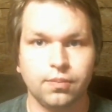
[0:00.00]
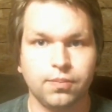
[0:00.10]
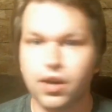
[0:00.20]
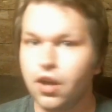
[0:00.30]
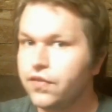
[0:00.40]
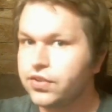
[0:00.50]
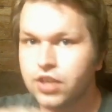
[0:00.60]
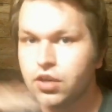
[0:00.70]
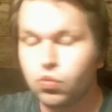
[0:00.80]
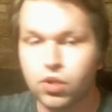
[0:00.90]
But all of a
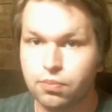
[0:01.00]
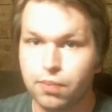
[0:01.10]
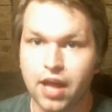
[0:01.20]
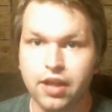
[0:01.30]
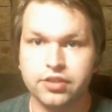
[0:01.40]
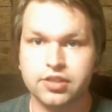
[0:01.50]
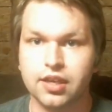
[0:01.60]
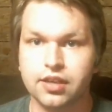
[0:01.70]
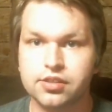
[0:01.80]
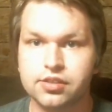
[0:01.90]
sudden with
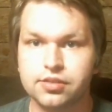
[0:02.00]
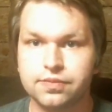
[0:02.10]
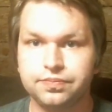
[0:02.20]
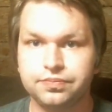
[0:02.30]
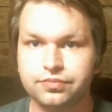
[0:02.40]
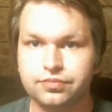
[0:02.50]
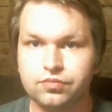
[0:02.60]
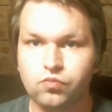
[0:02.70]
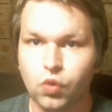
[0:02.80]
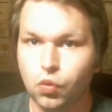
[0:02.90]
politics,
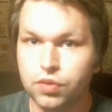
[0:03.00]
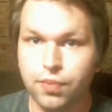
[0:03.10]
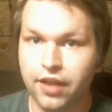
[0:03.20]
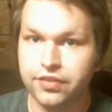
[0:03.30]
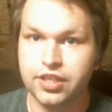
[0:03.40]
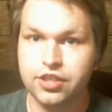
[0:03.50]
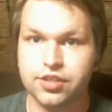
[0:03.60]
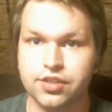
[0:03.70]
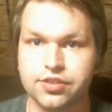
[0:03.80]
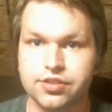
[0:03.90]
with
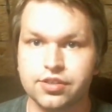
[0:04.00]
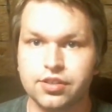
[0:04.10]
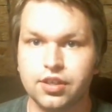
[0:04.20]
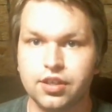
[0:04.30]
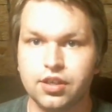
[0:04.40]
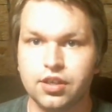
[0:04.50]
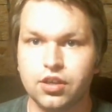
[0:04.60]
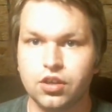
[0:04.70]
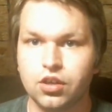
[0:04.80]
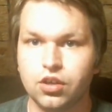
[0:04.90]
politicians,
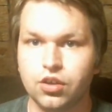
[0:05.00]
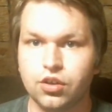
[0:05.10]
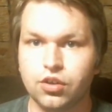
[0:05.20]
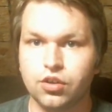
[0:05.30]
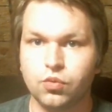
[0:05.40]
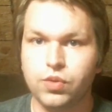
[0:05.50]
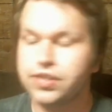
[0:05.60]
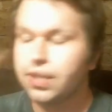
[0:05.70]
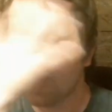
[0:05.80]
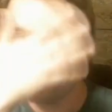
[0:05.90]
we
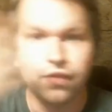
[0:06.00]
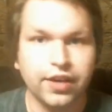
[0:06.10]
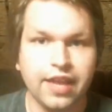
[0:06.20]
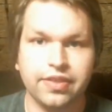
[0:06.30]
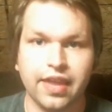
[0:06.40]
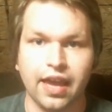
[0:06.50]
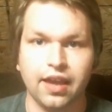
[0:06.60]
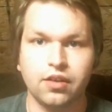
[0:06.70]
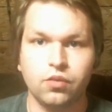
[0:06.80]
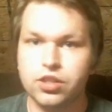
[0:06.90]
somehow forget that.
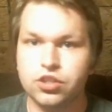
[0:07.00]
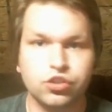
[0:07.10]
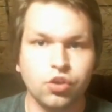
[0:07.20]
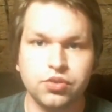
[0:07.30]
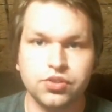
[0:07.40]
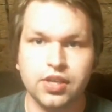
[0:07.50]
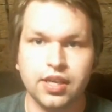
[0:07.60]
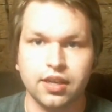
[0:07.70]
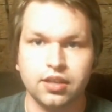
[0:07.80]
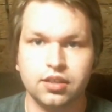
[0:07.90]
We just don't
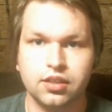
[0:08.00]
see it.